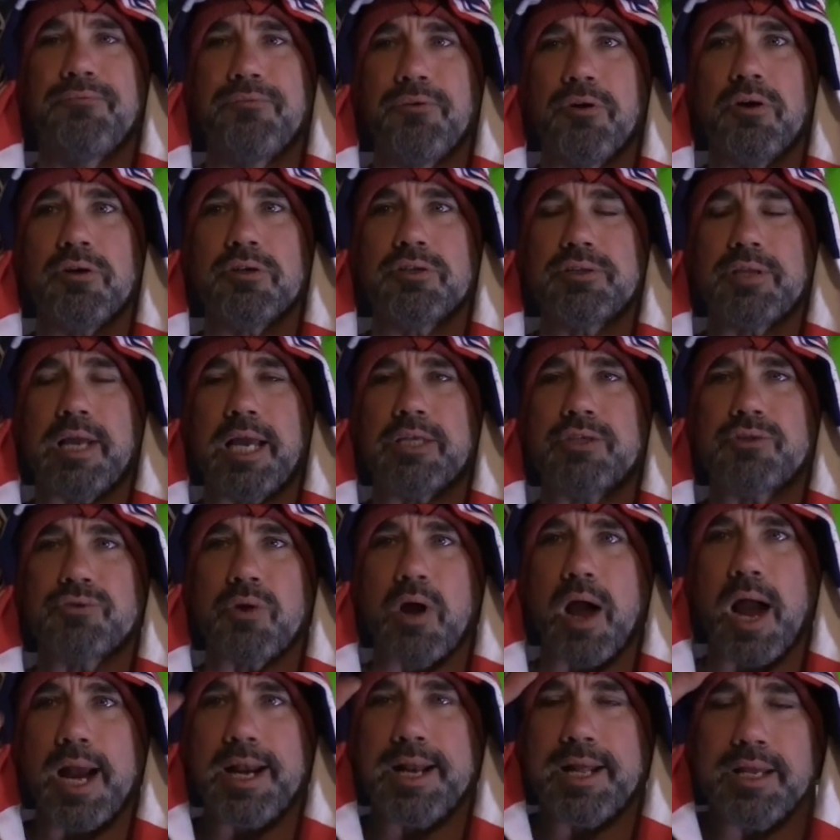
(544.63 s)
first I
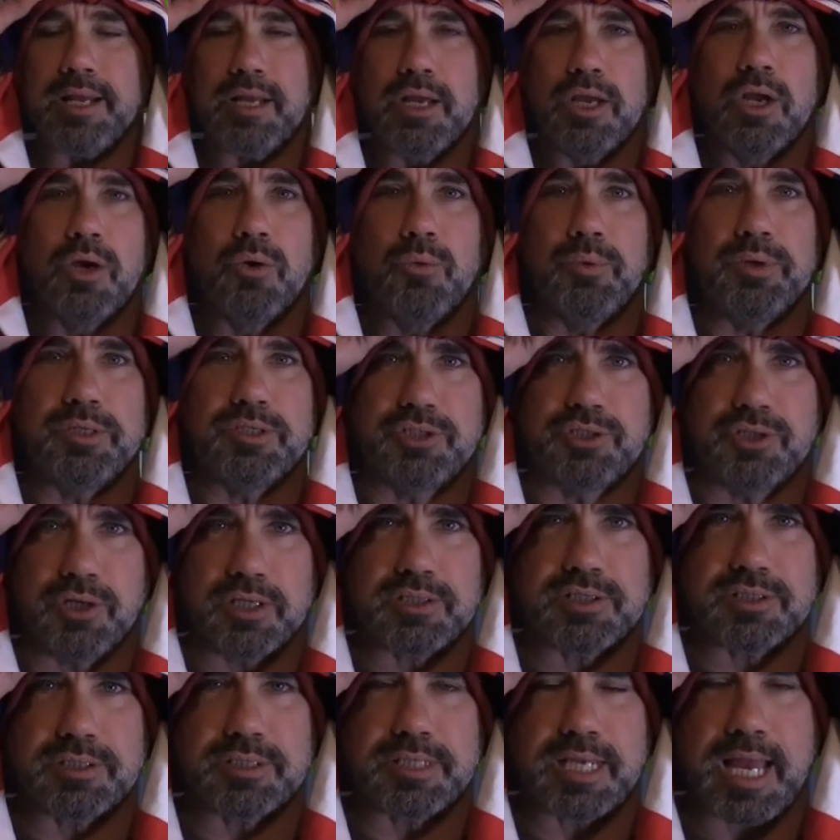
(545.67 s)
tried it with
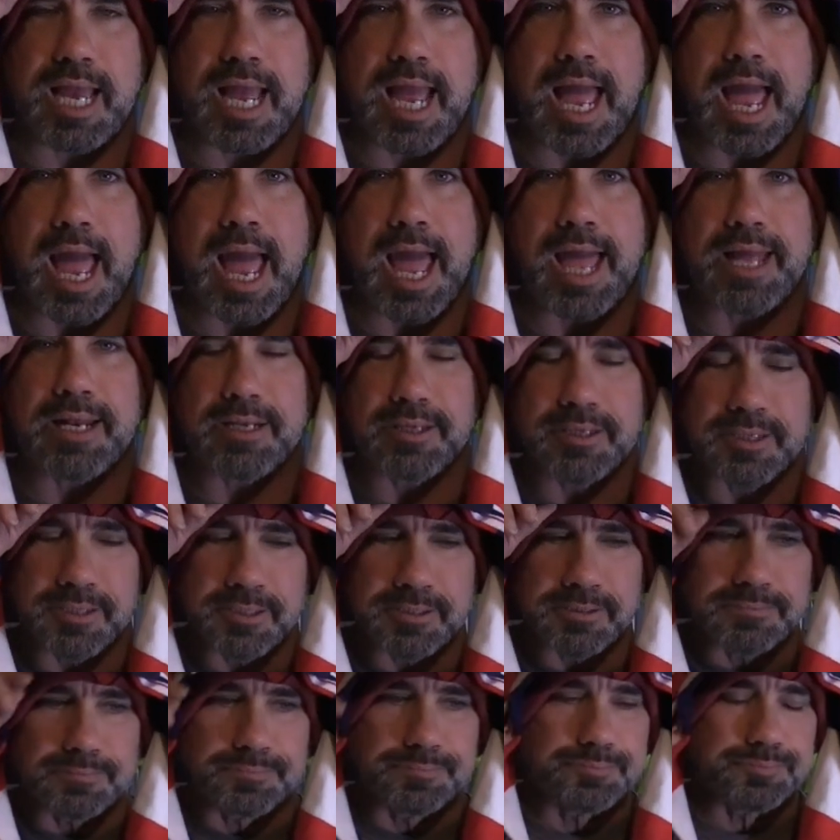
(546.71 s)
just the hat
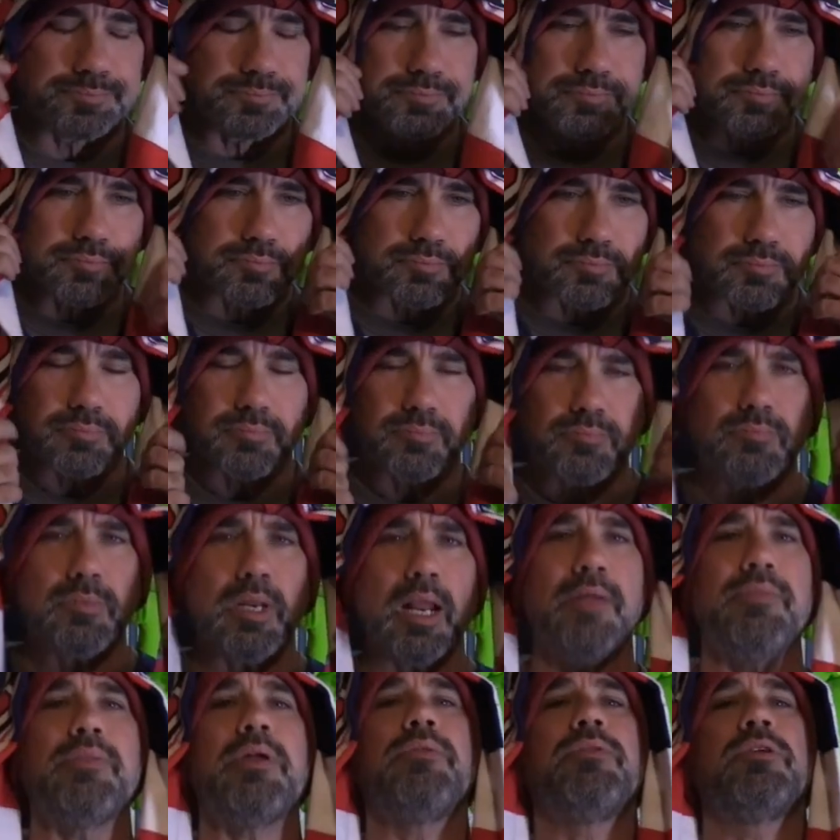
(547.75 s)

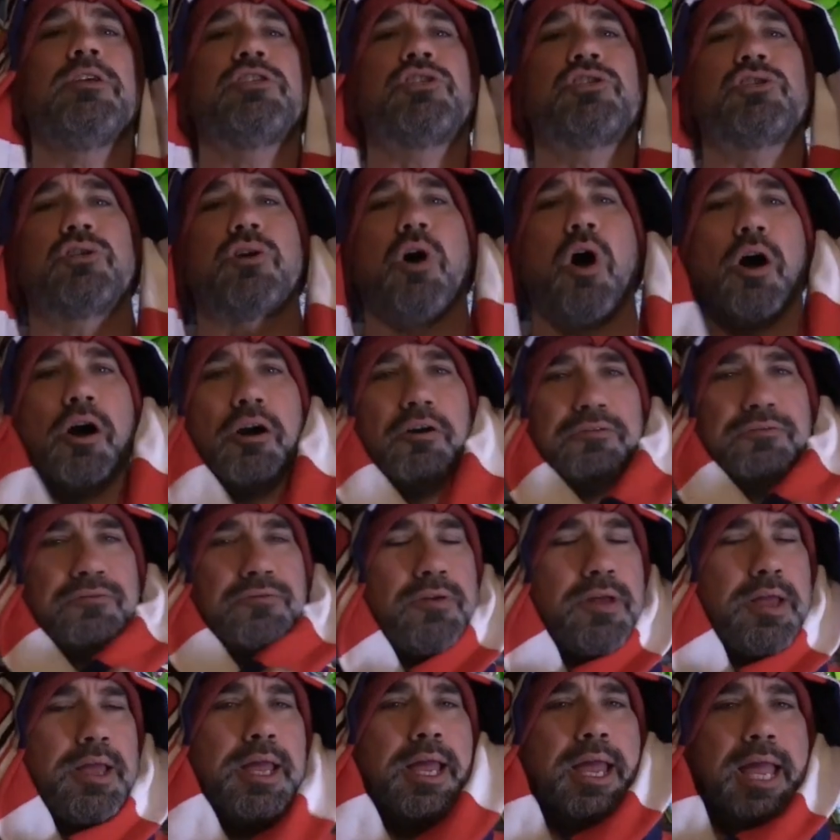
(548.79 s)
and then the
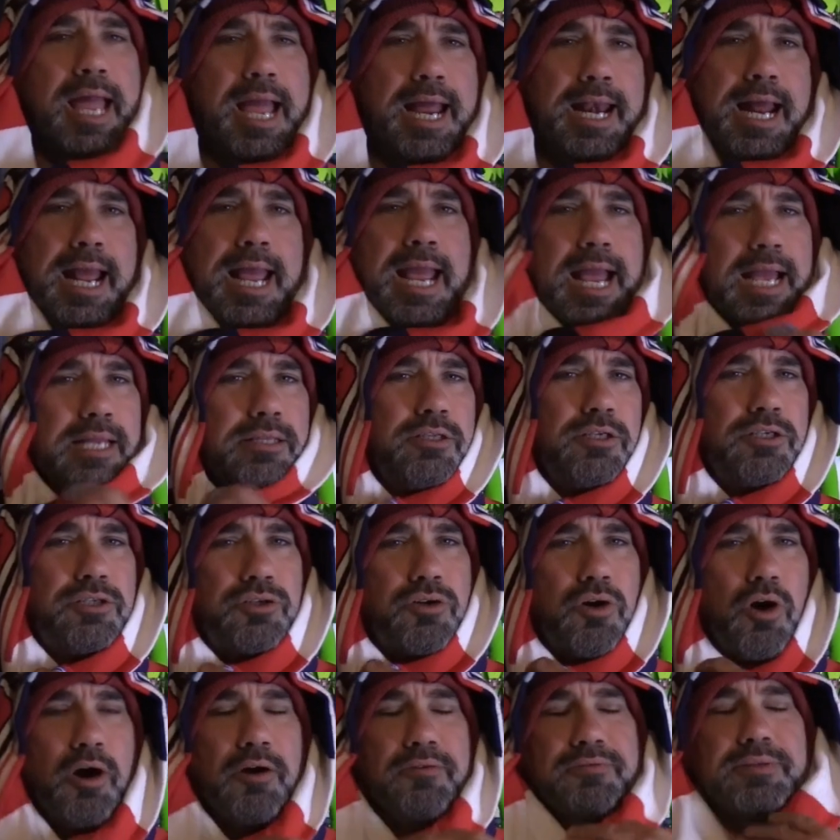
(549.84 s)
scarf, and I had the
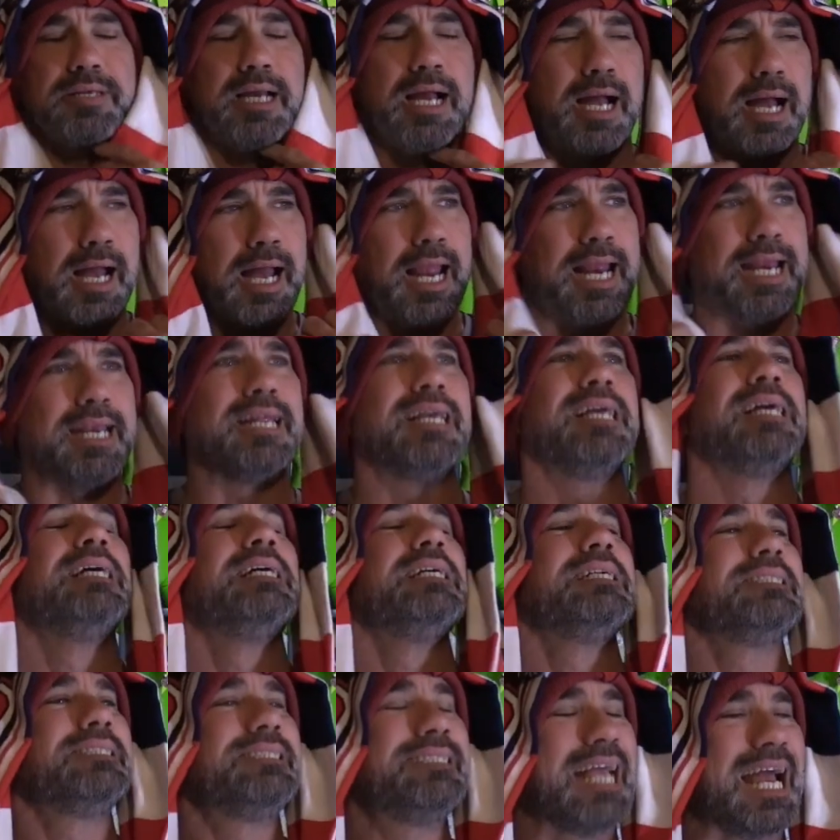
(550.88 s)
scarf tied.
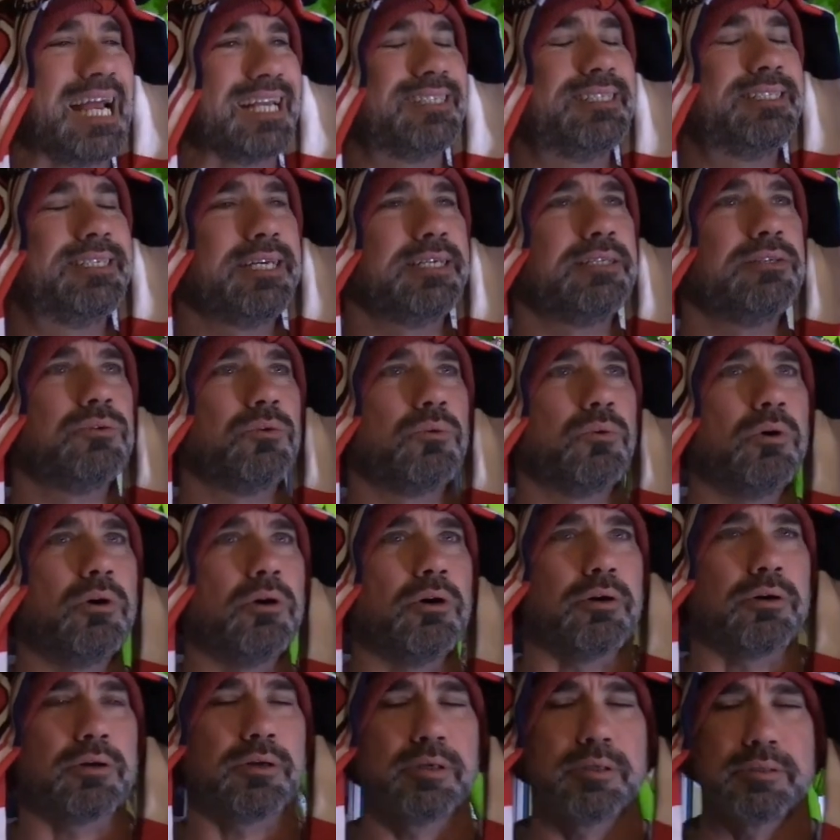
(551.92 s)
That didn't
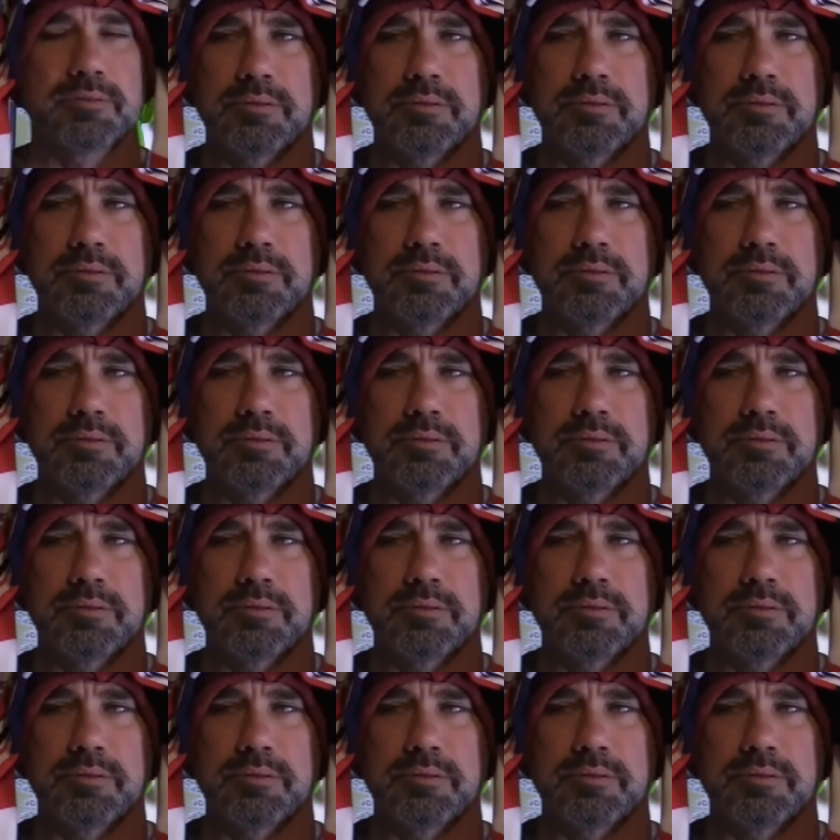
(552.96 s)
work.